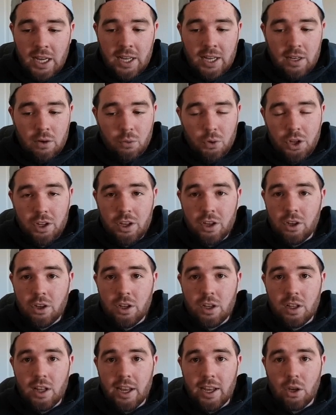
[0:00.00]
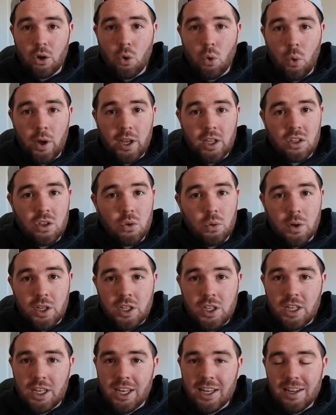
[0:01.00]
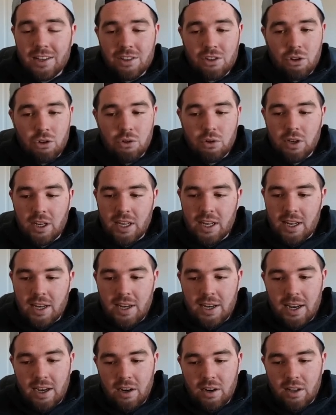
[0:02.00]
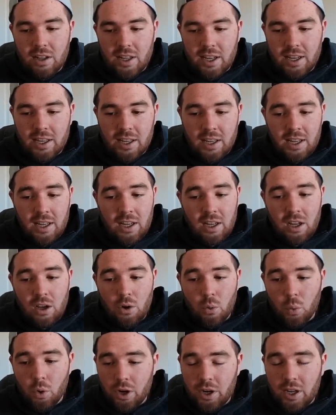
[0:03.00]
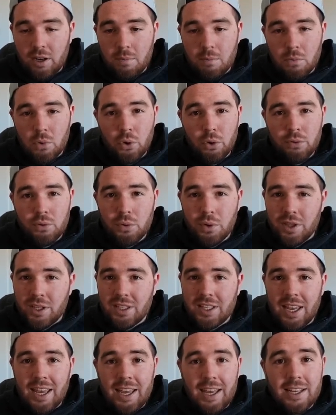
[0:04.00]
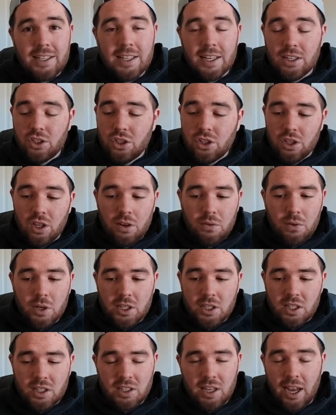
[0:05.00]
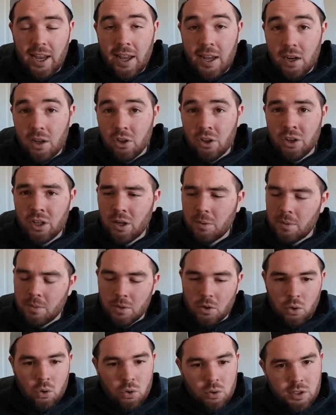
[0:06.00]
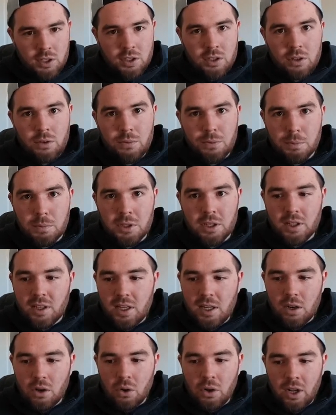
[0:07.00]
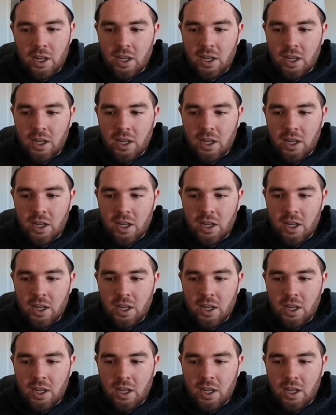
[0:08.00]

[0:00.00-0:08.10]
Really good, like quick, twitchy kind of dude in and out of like working moves with his hands. I just loved what I saw. So I had to look up. I'm like, who's this dude from Toledo?